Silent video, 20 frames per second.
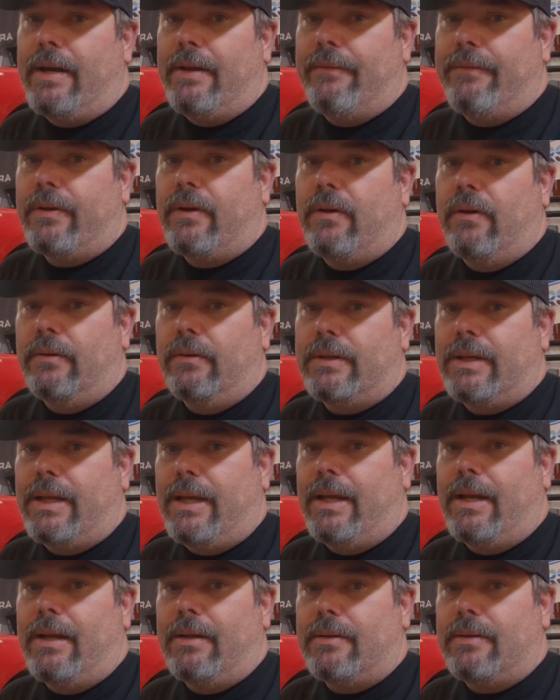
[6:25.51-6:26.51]
difficult to
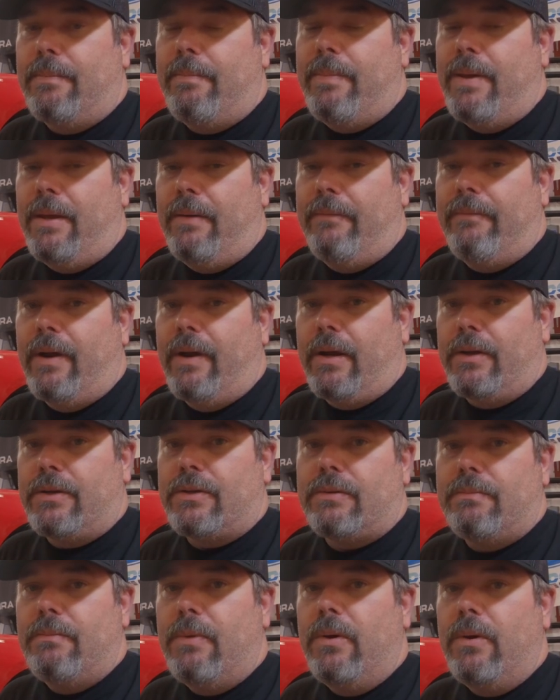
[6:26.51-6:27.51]
get it to be very
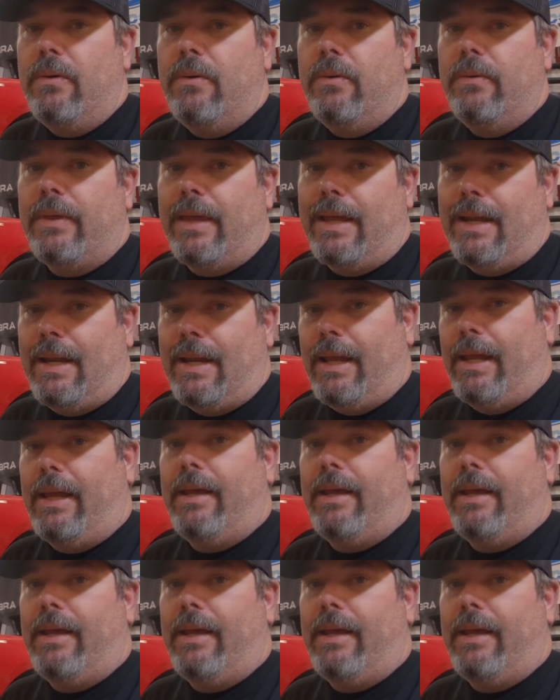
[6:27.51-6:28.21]
smooth and